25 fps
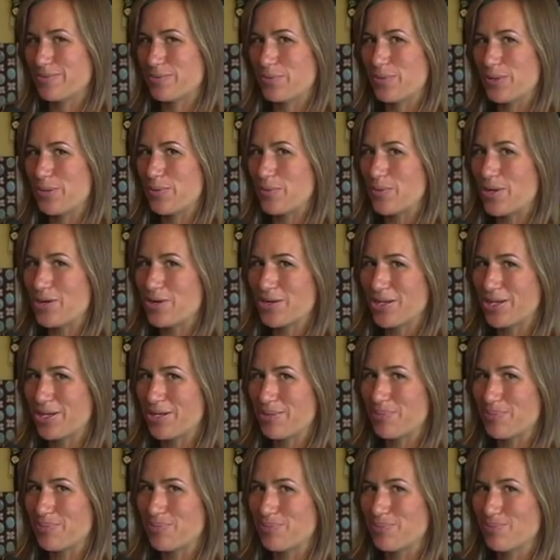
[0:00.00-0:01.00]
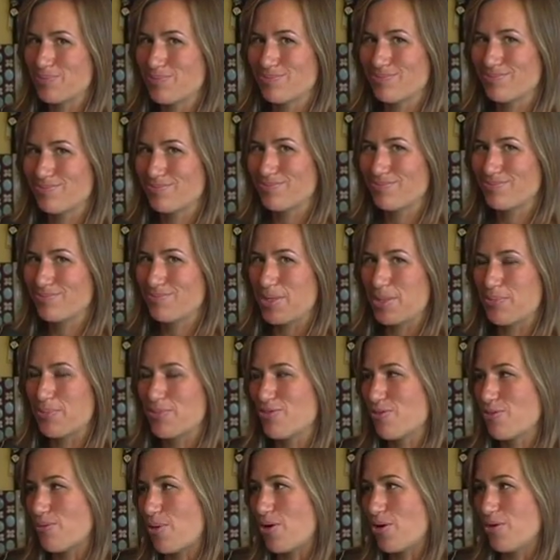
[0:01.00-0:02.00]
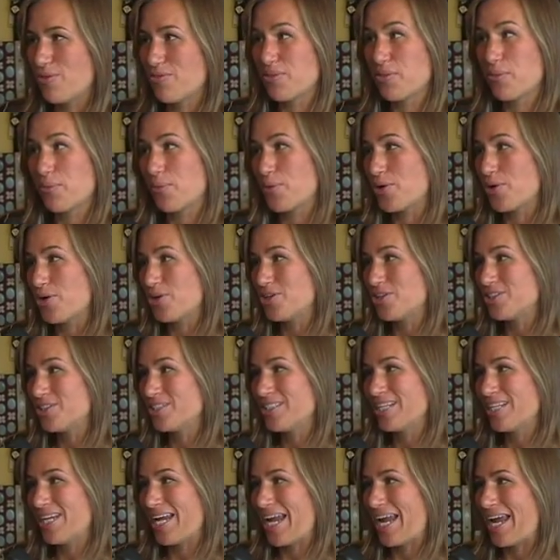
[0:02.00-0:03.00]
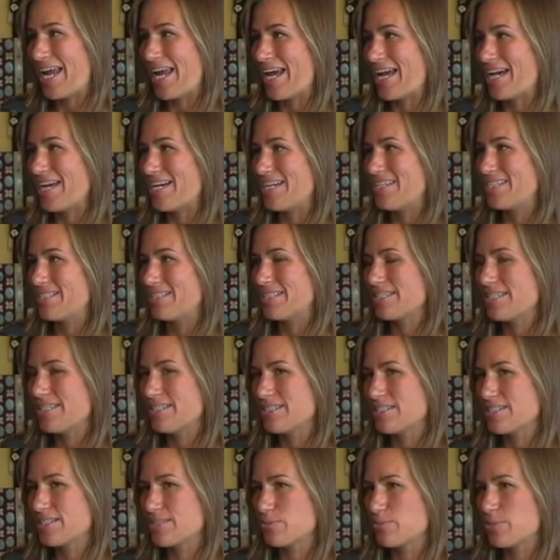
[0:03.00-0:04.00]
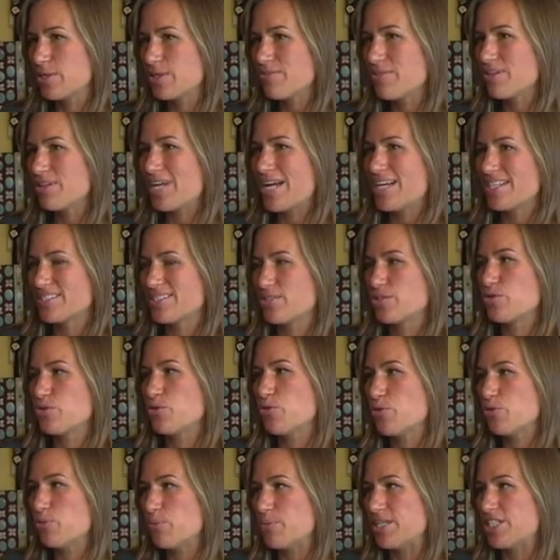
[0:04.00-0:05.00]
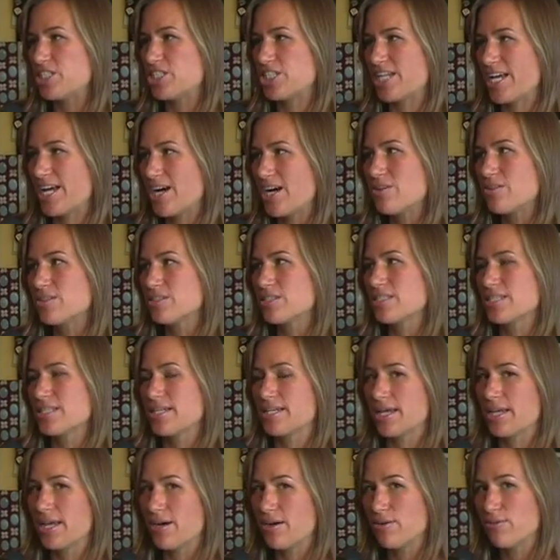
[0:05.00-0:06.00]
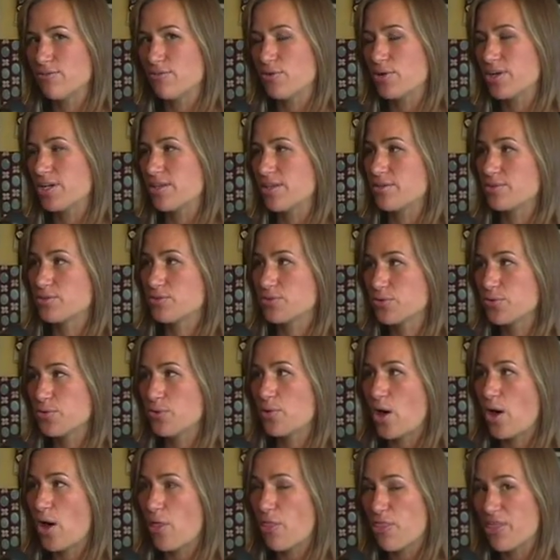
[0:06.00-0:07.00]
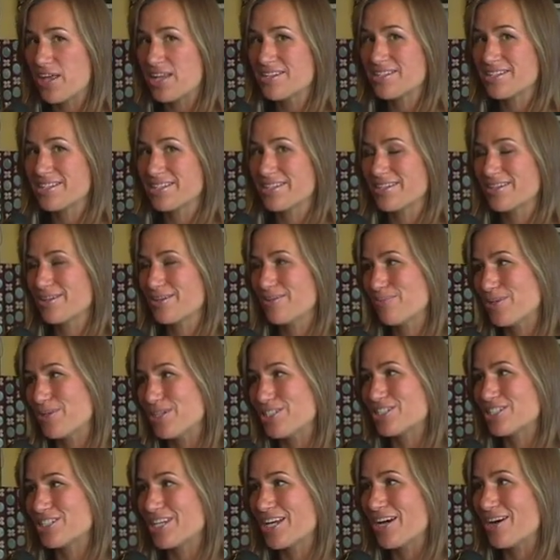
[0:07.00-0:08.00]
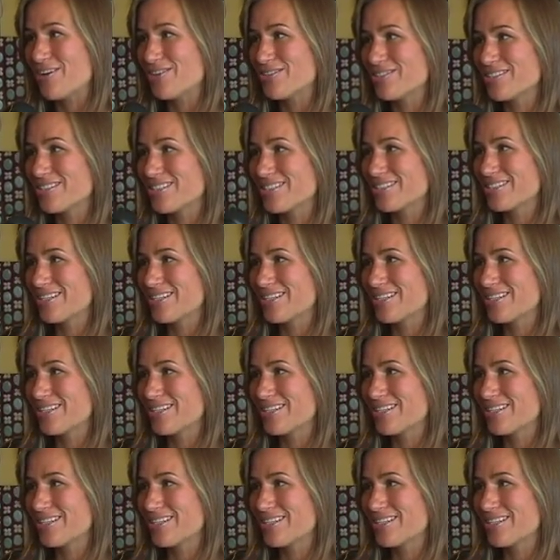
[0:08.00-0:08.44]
We welcome people from all over the world, and it's one of the last true beach towns in California, the true authentic beach towns.